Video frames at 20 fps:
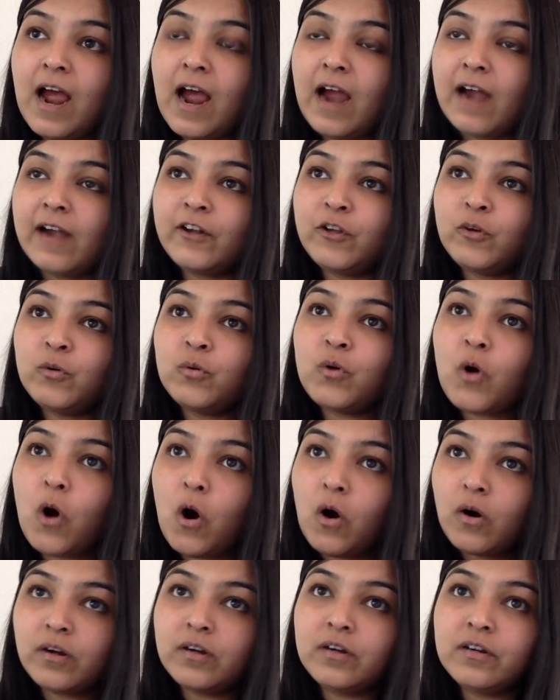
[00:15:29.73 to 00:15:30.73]
And you
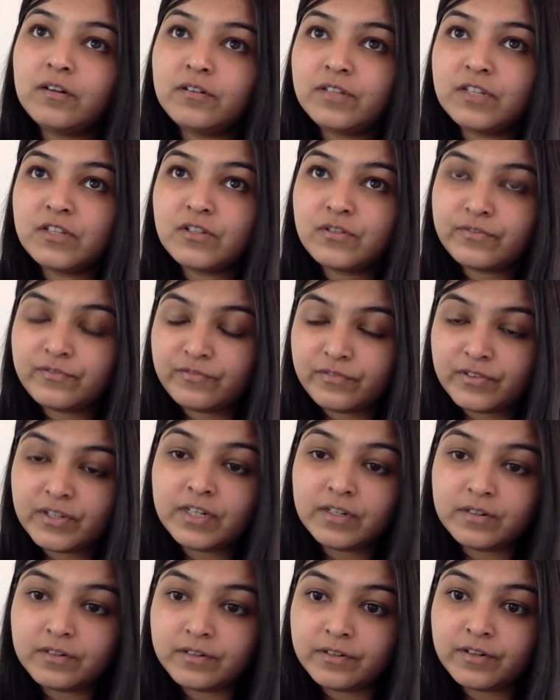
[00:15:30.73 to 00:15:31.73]
conquer this
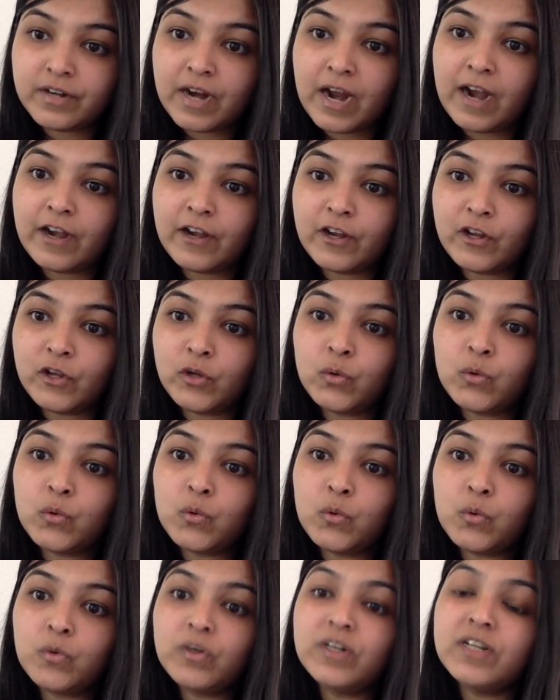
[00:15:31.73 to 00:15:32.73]
fear and
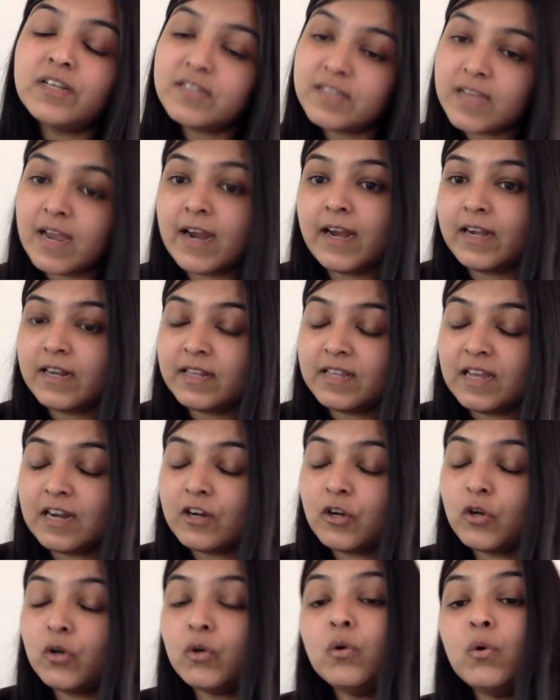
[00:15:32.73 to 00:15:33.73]
you decide
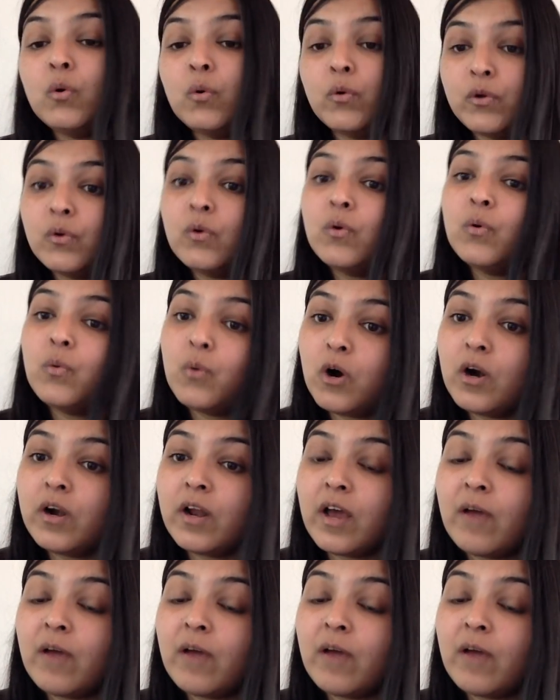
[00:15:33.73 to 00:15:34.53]
that no, you know what,